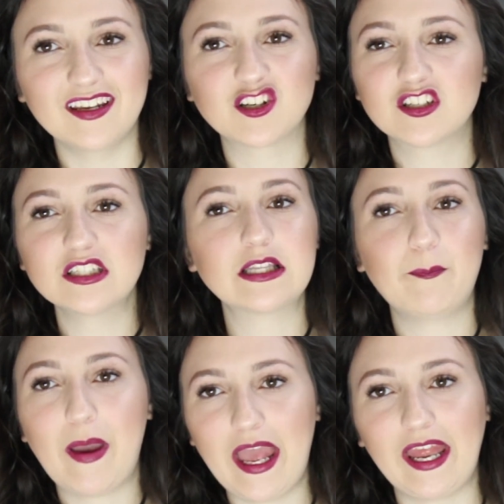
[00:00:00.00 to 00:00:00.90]
It's just
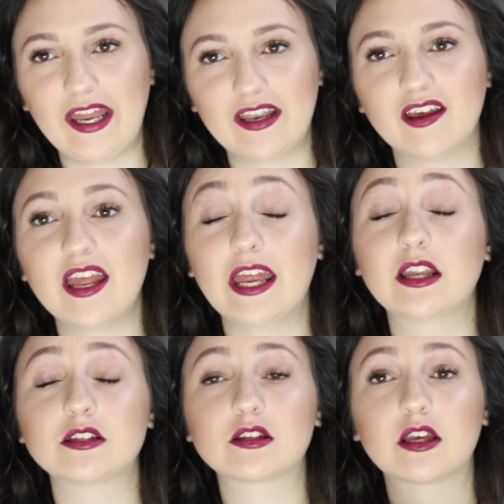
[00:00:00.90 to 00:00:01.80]
a pain.
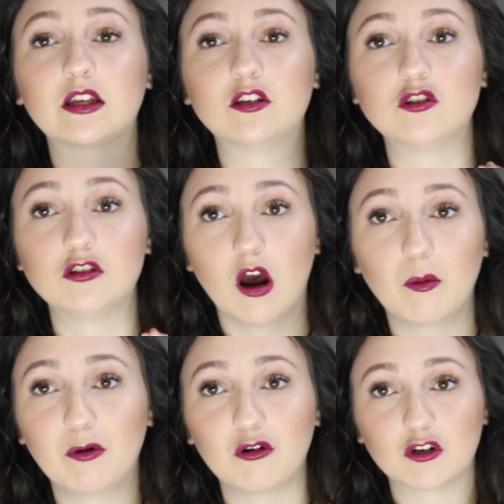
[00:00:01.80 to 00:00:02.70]
And it's like
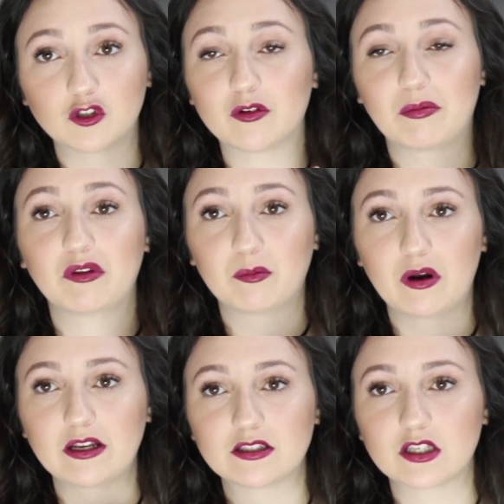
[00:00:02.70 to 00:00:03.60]
double or triple the
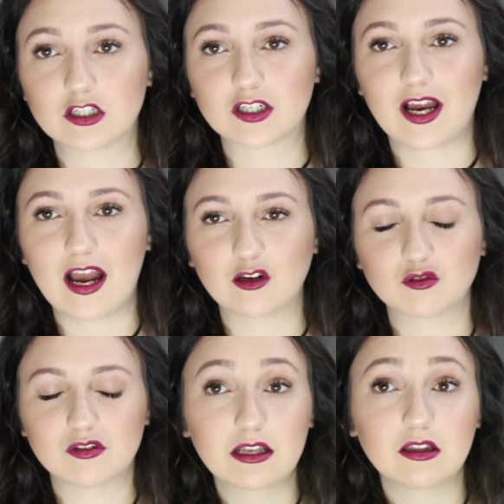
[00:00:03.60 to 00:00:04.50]
price than Chicago.
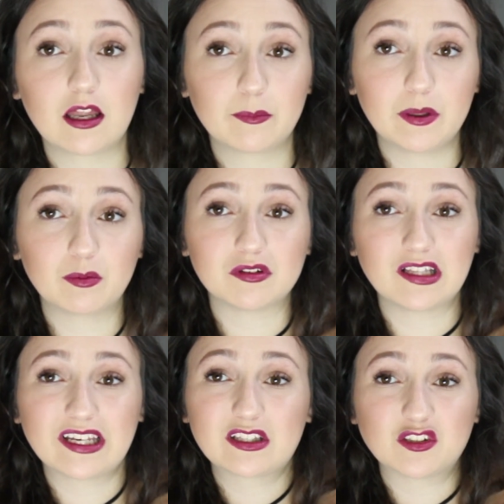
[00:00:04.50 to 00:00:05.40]
Not a lot of people
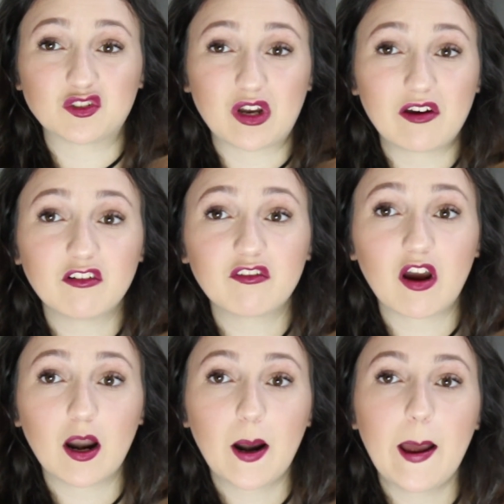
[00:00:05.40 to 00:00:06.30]
like to travel
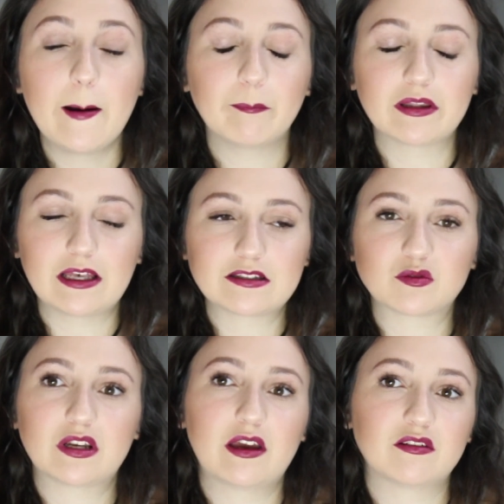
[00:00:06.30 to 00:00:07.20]
far, but that's
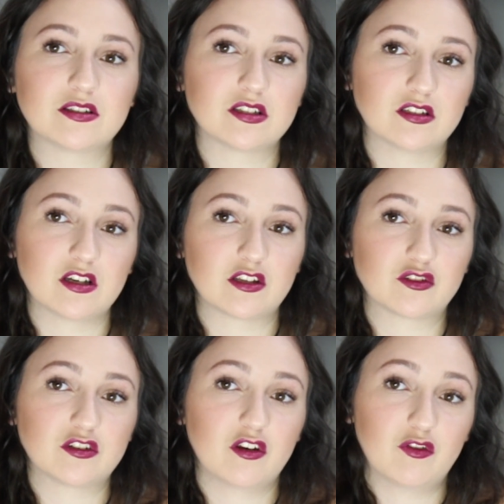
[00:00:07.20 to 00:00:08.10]
what I would
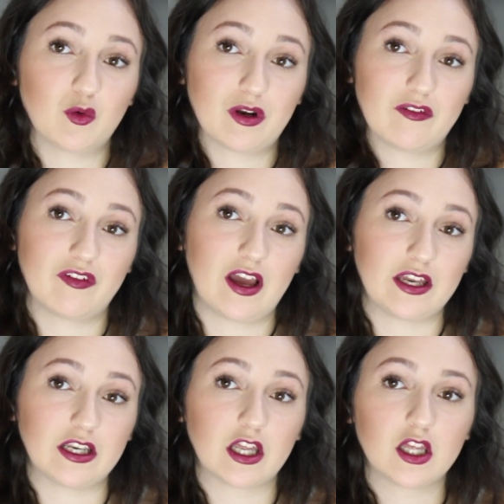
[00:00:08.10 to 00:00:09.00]
suggest if you want to
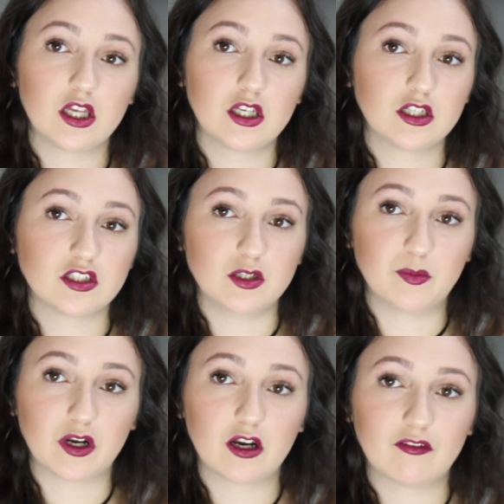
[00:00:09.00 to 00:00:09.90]
find
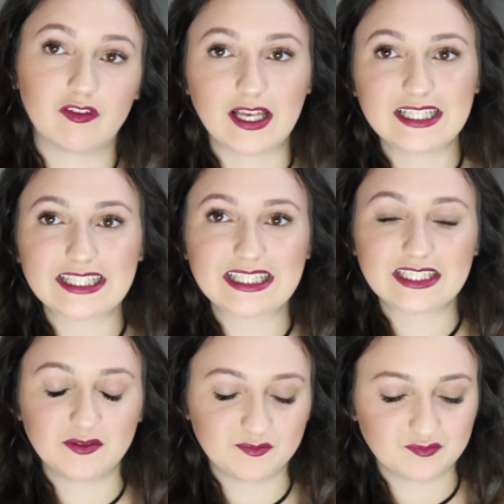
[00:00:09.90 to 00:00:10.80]
cheaper flights.